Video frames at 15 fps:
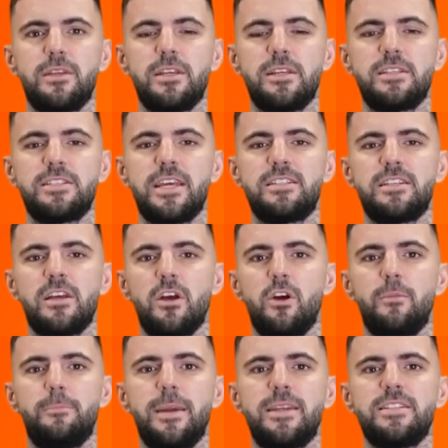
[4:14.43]
Sensor or
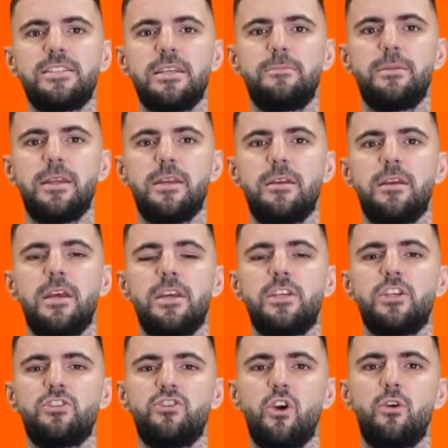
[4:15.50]
PCB
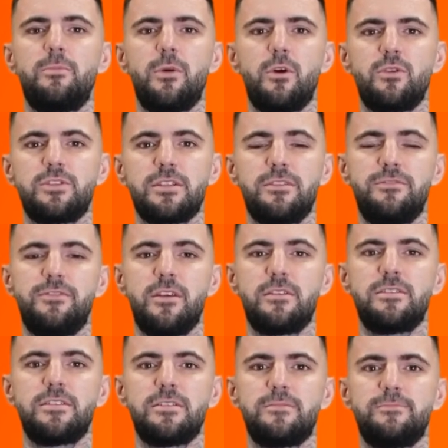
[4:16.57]
control board
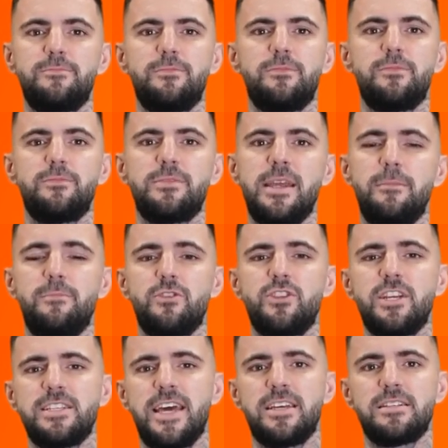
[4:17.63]
faults. Temperature
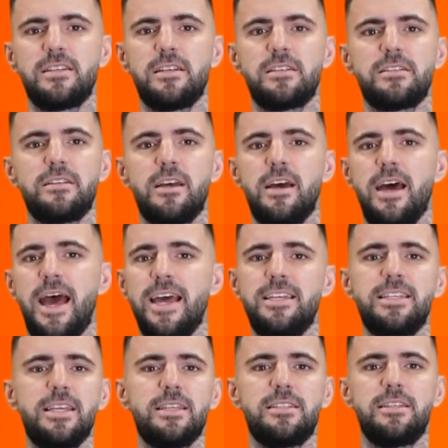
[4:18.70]
sensors,
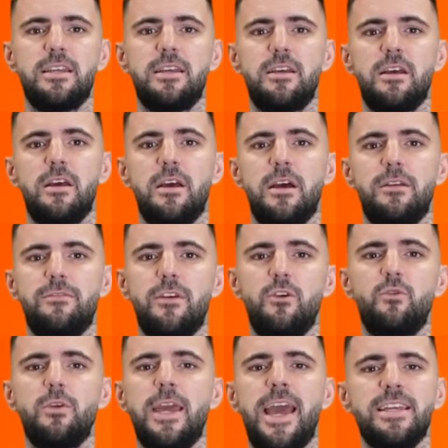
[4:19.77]
NTC,
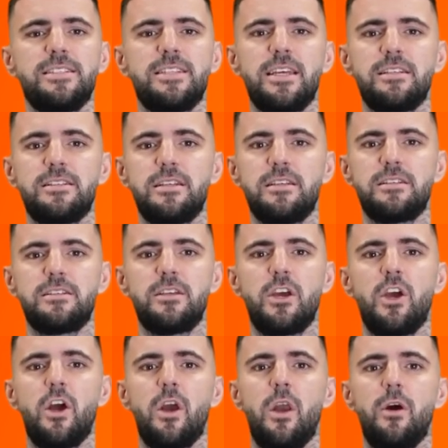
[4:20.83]
flue gas sensors,
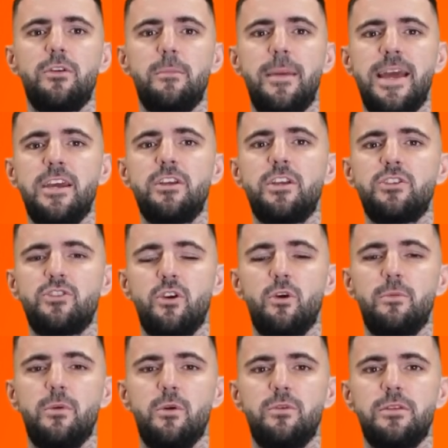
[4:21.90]
or the main control
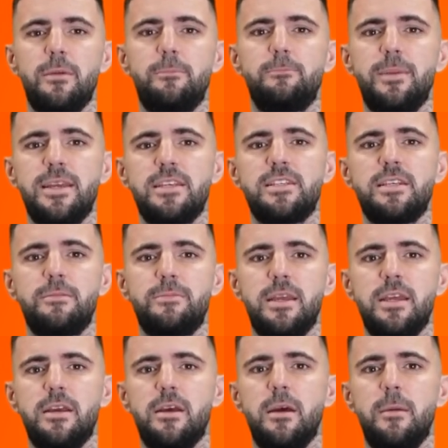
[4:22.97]
board,
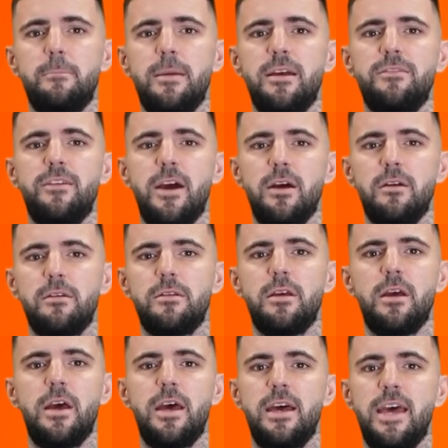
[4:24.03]
PCB, may fail,
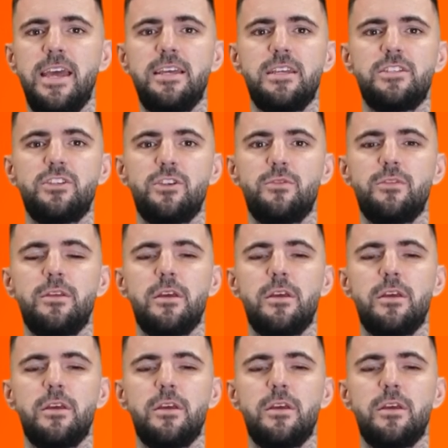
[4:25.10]
leading to